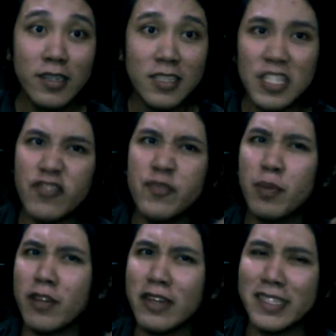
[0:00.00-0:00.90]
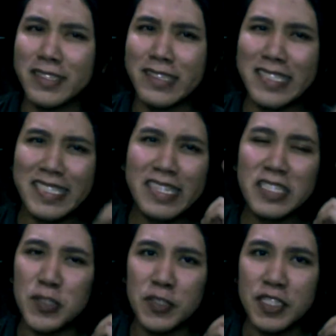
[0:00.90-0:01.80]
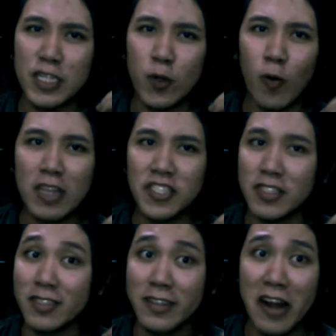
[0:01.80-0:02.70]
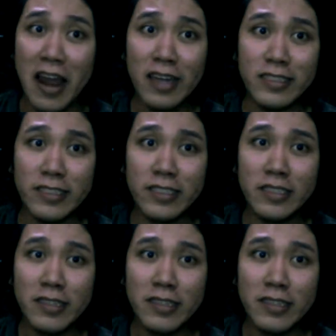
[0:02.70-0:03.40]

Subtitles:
So you've planted this interesting question in their heads,